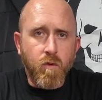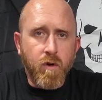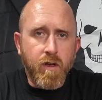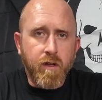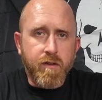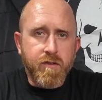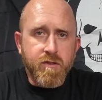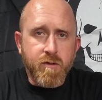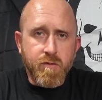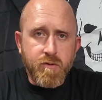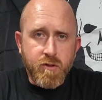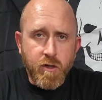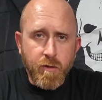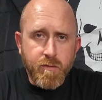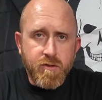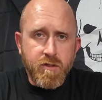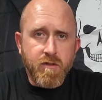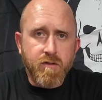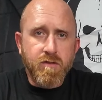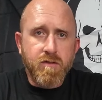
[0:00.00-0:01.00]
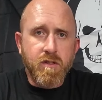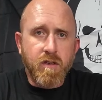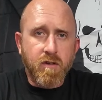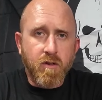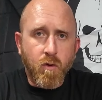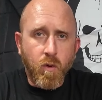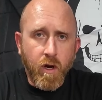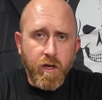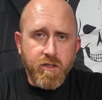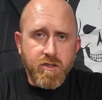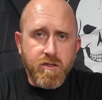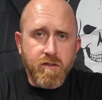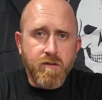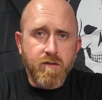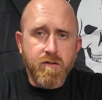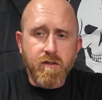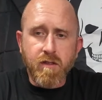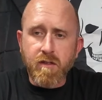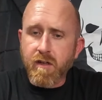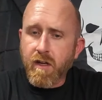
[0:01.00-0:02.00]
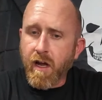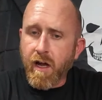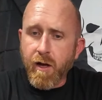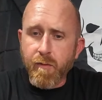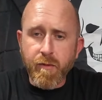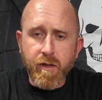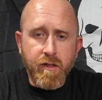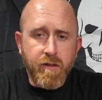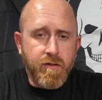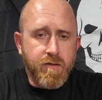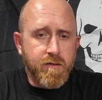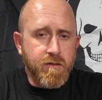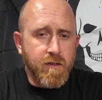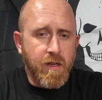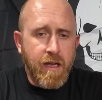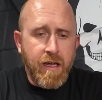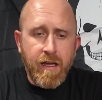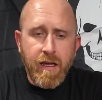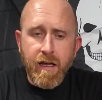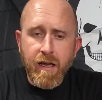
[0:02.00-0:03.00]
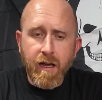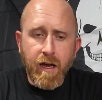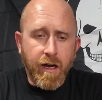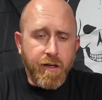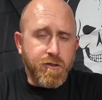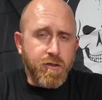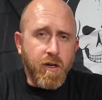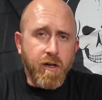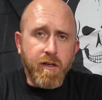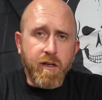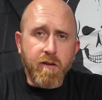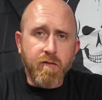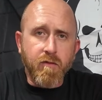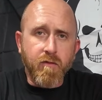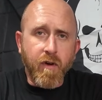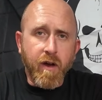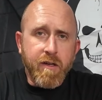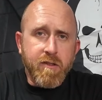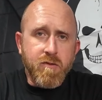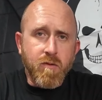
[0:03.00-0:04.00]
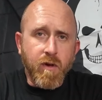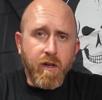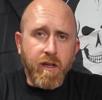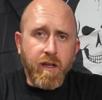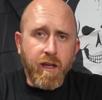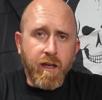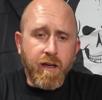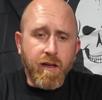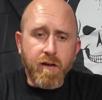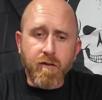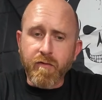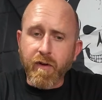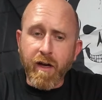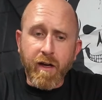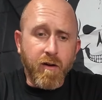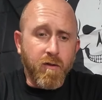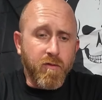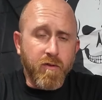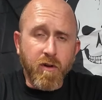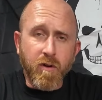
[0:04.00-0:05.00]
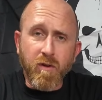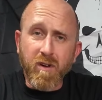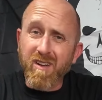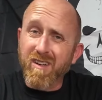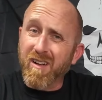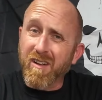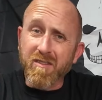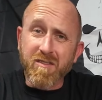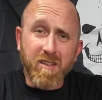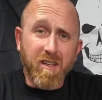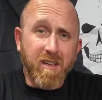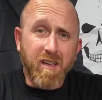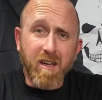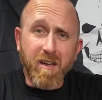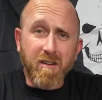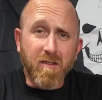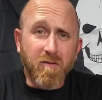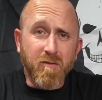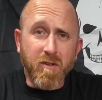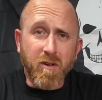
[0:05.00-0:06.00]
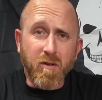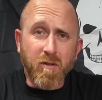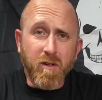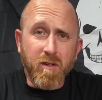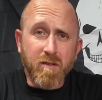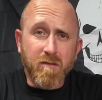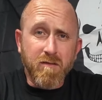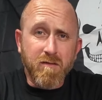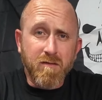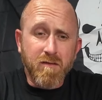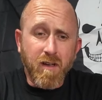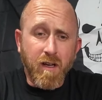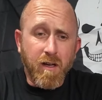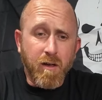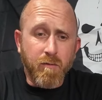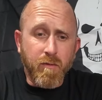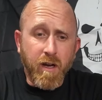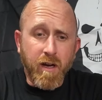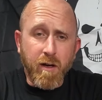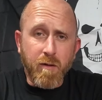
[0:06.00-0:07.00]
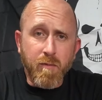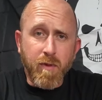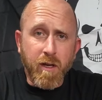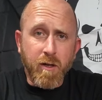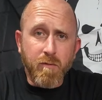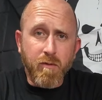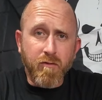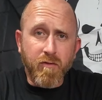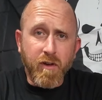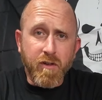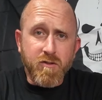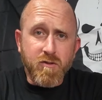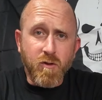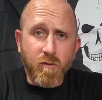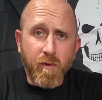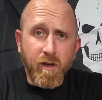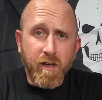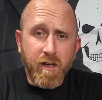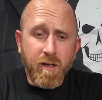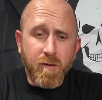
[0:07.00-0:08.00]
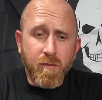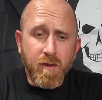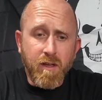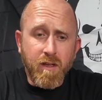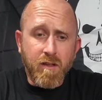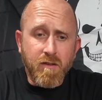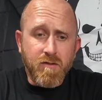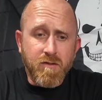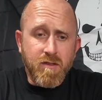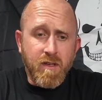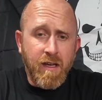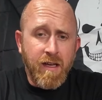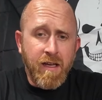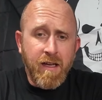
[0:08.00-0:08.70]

with subscriptions and questions and comments. I try and give advice when I can. If I don't know it, I'll tell you I don't know it. I'm not a paid professional by any means.